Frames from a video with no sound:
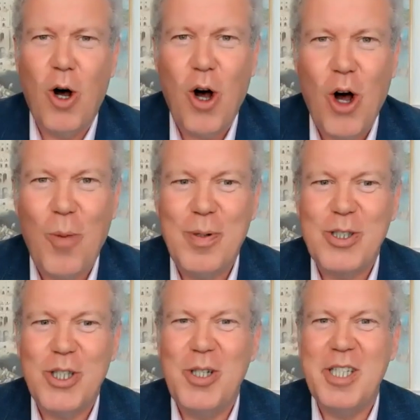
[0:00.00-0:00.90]

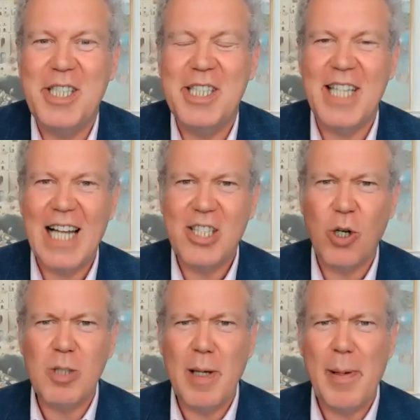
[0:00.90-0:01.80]
opportunities there. Talk
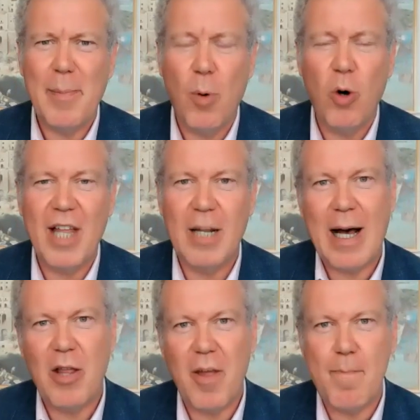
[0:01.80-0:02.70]
to me a bit more then
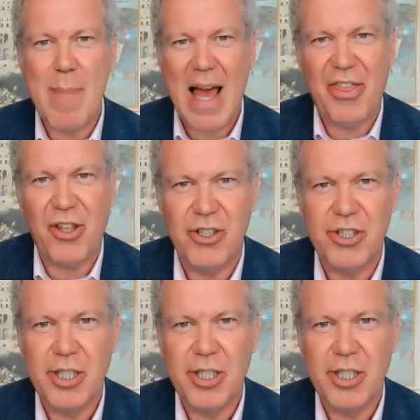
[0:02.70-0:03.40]
about the method.